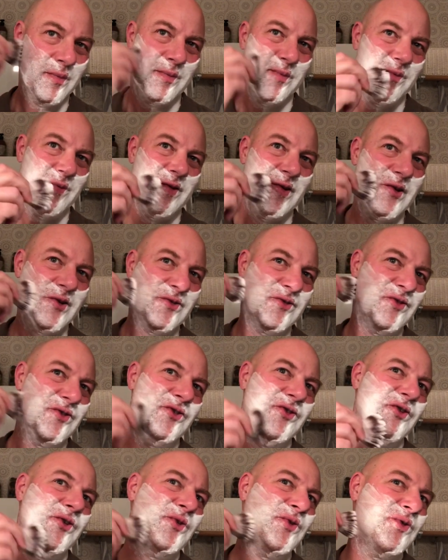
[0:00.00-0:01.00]
She got to
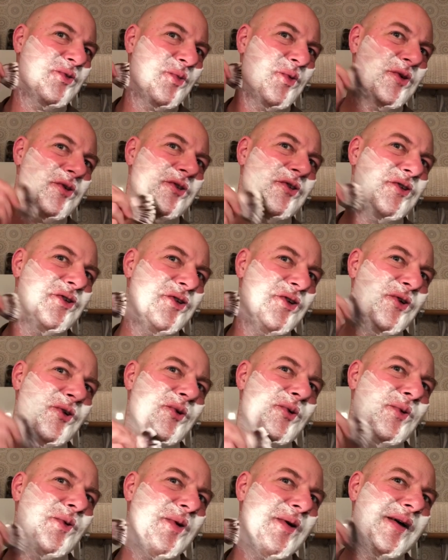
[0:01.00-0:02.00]
choose what to
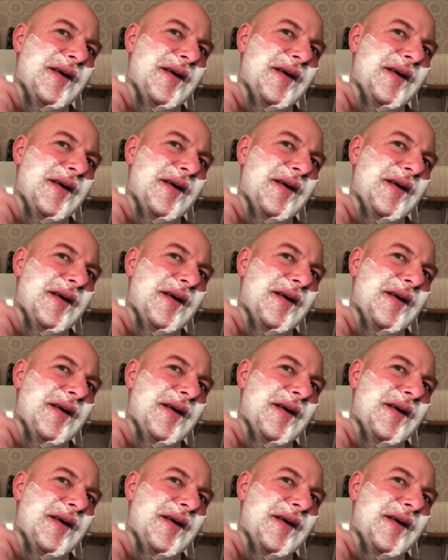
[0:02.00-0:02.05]
do,